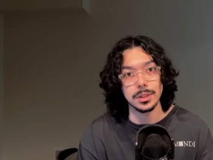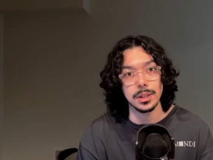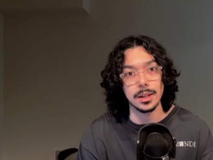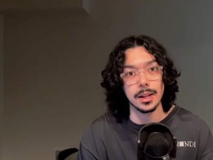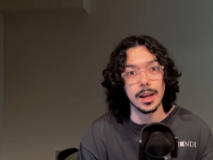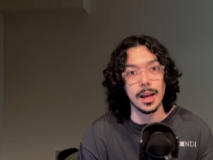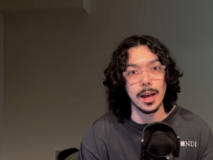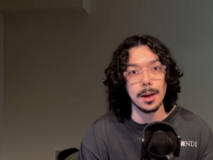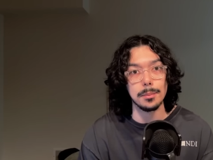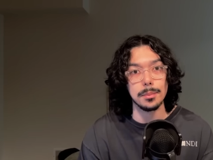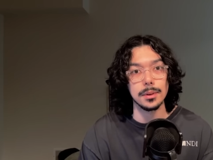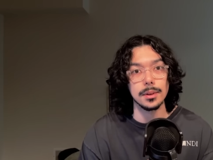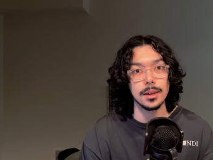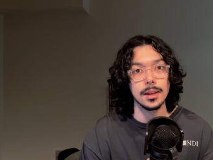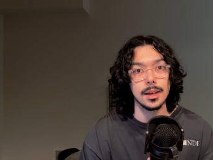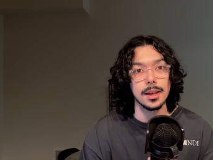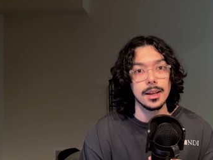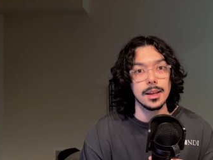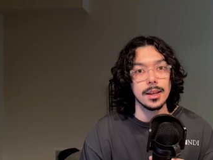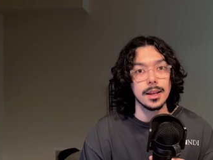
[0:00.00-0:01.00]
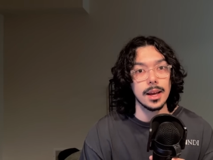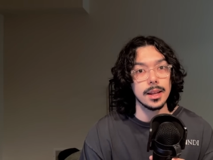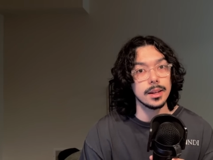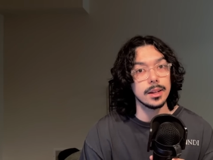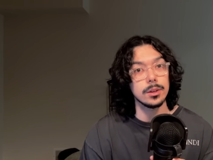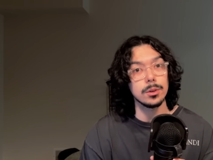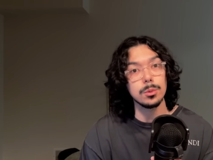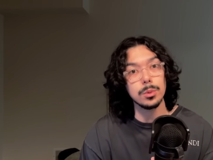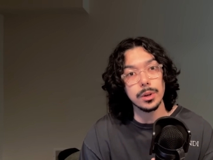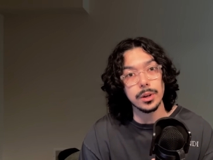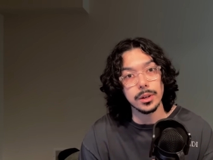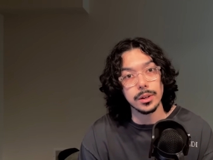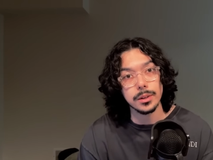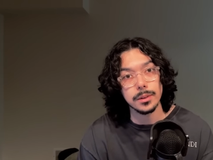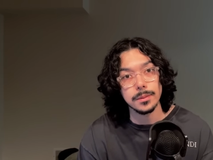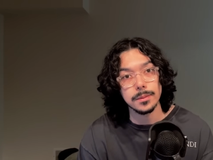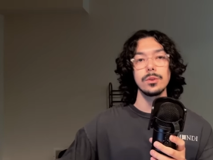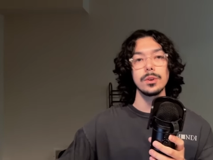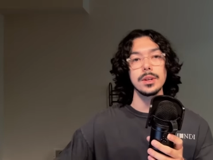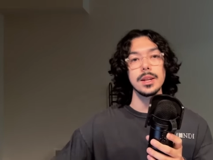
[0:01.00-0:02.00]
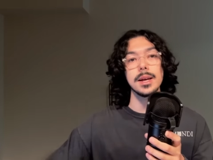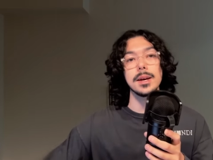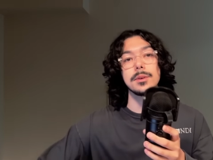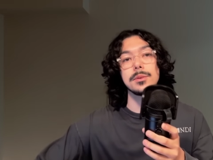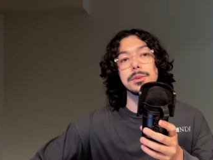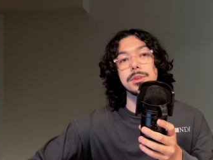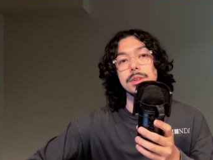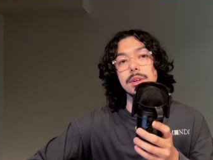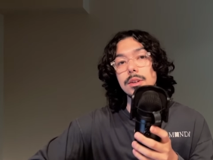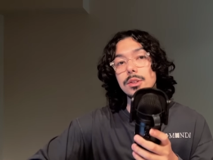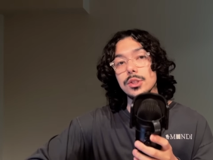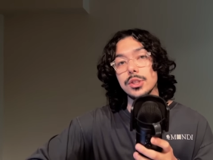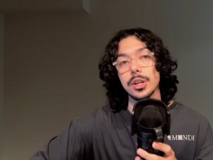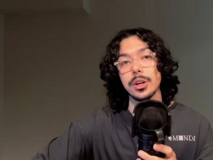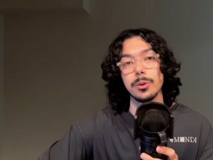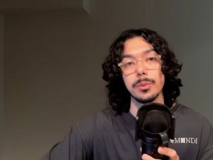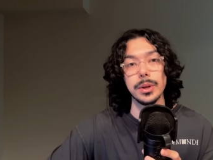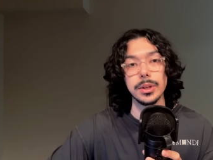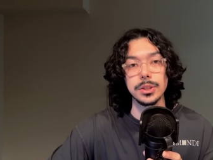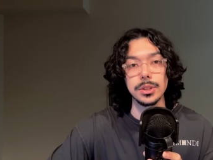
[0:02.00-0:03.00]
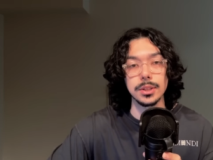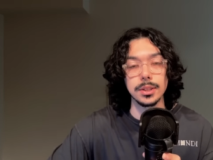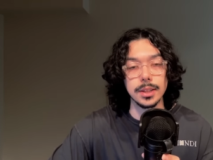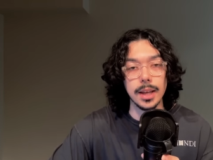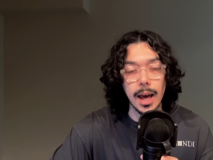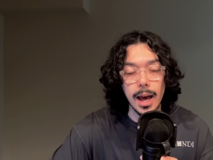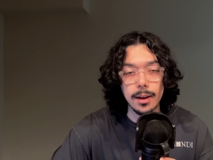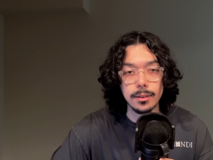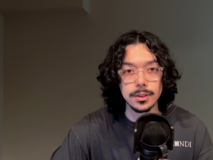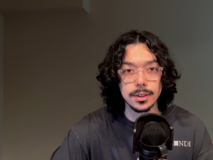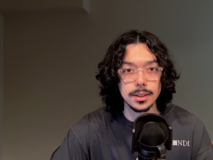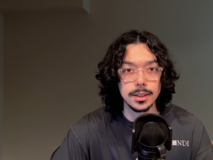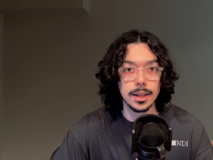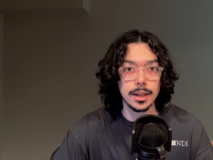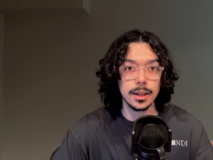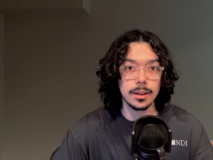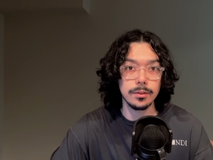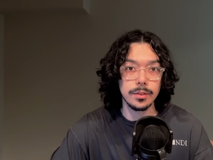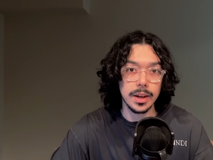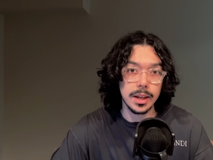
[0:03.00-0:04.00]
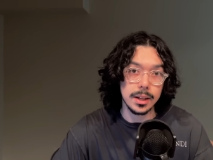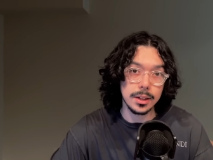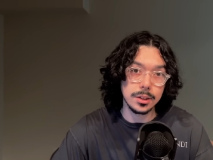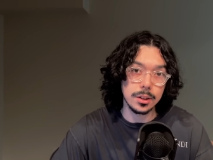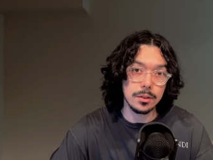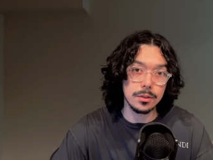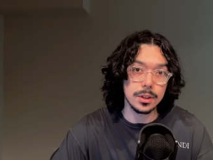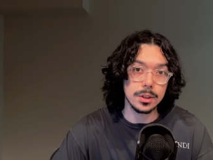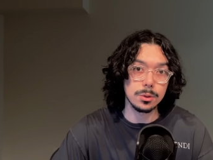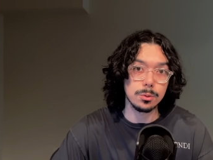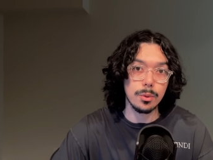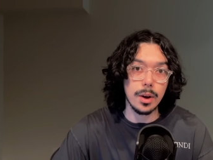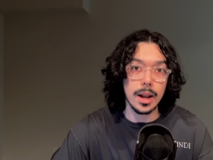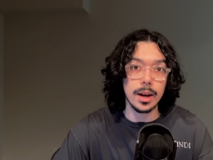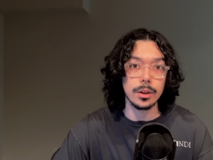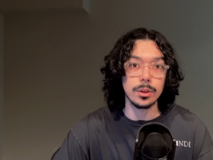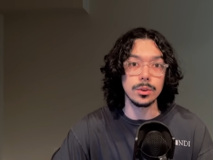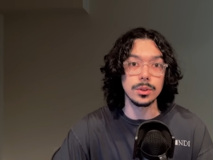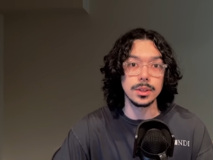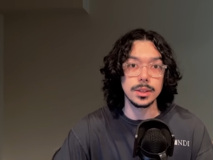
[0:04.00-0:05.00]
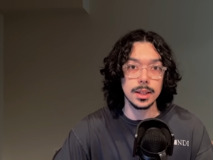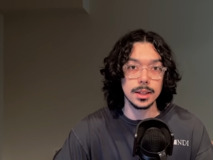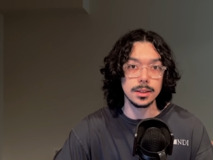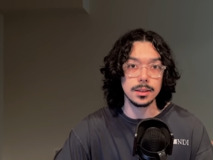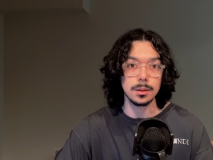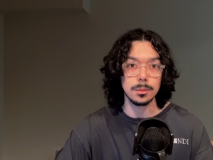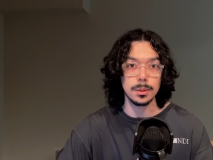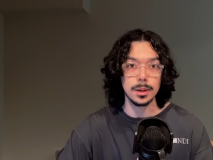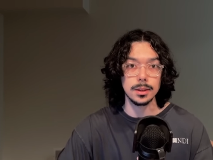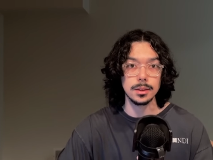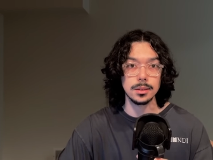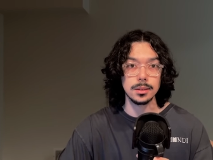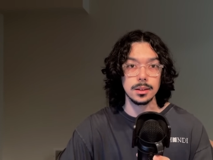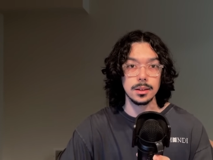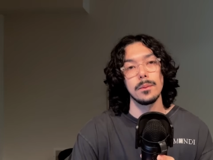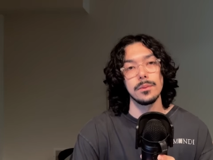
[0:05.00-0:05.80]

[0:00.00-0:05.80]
going to happen, and it'll work. For now, young generations have to take advantage of this radical sentiment.